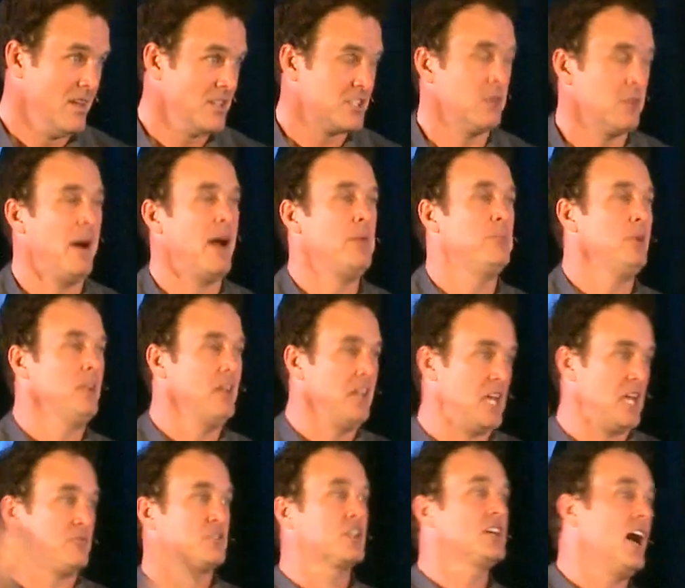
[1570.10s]
somebody
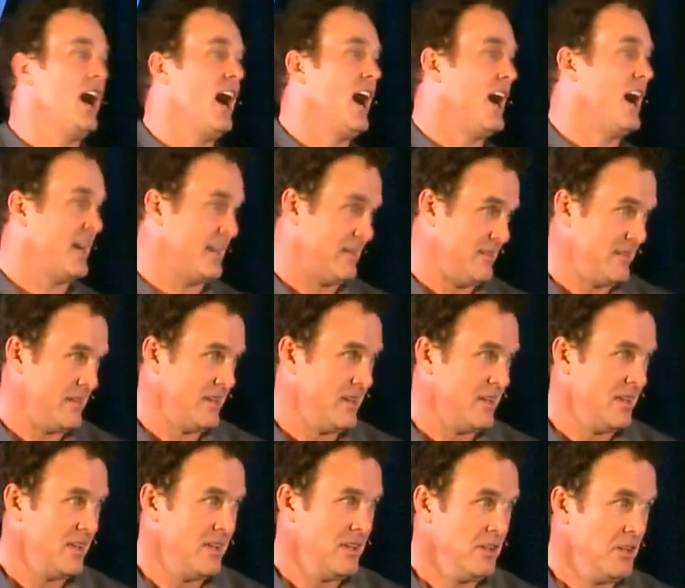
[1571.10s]
believed God
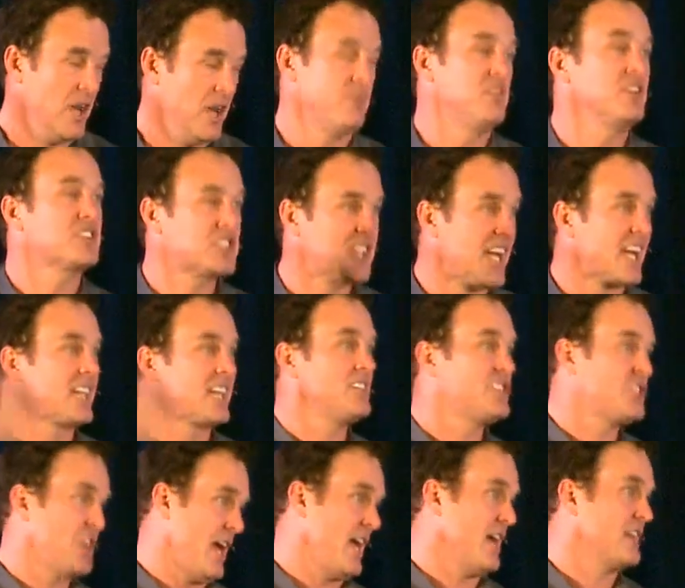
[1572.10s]
of the second
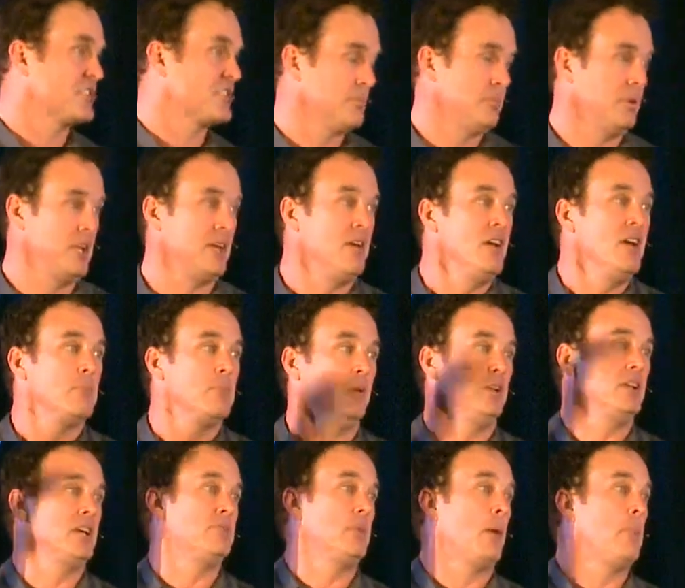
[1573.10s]
chance, to believe,
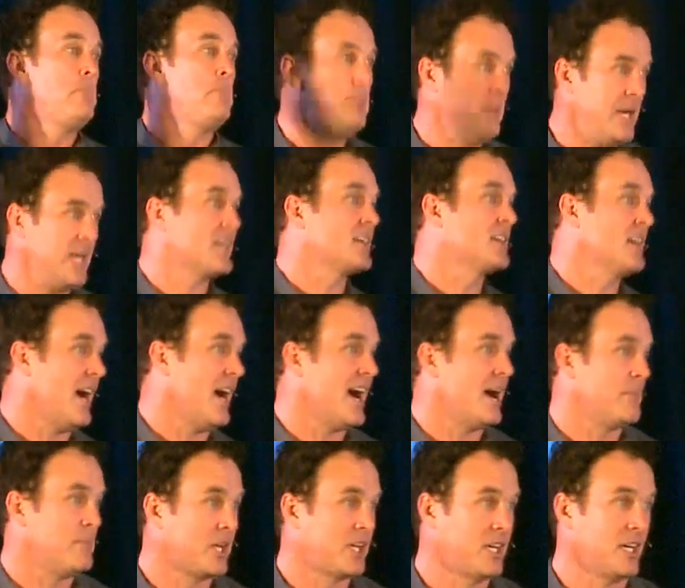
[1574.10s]
believe a big
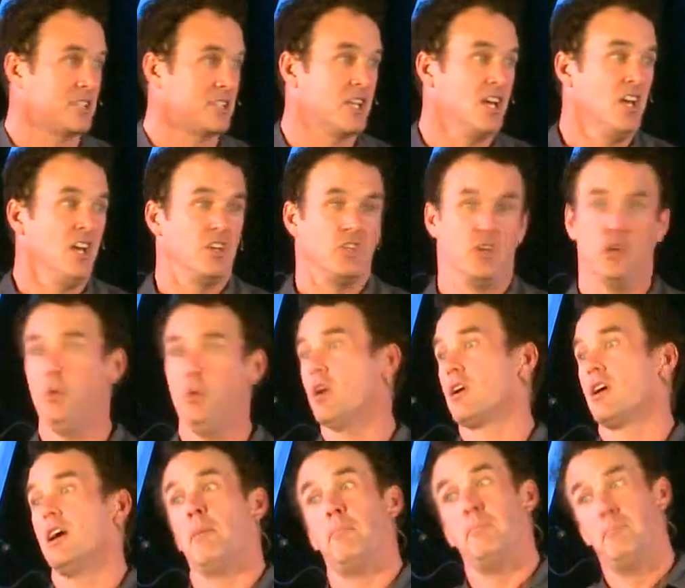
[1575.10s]
God because you
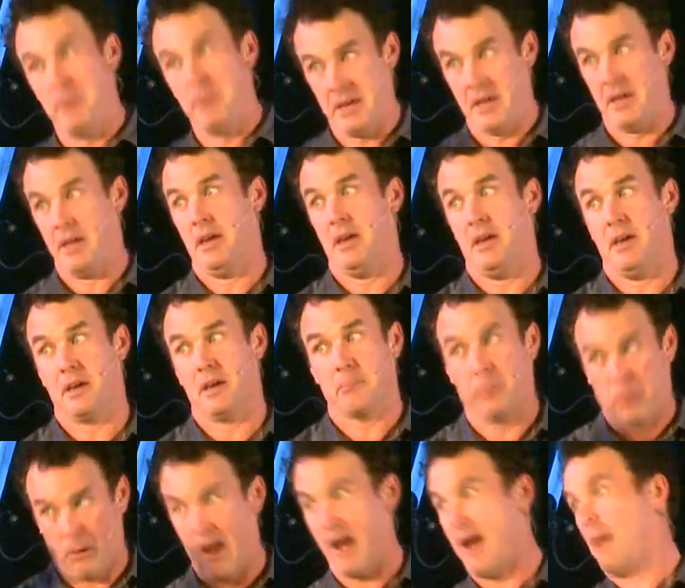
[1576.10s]
are a big
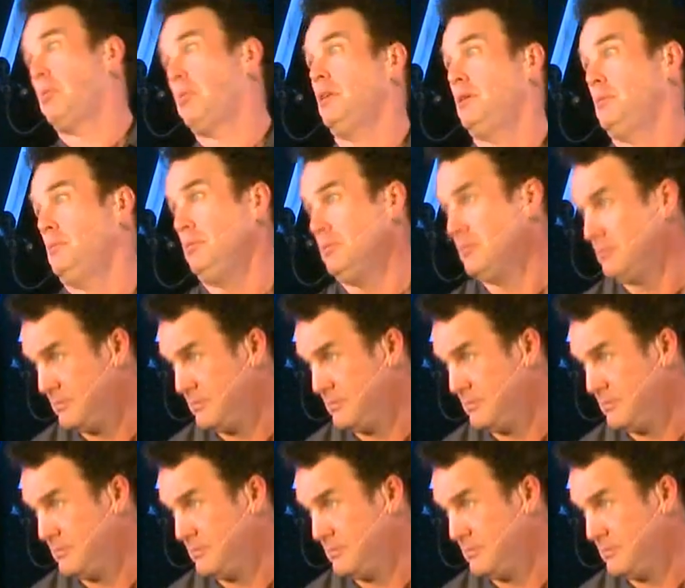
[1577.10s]
problem.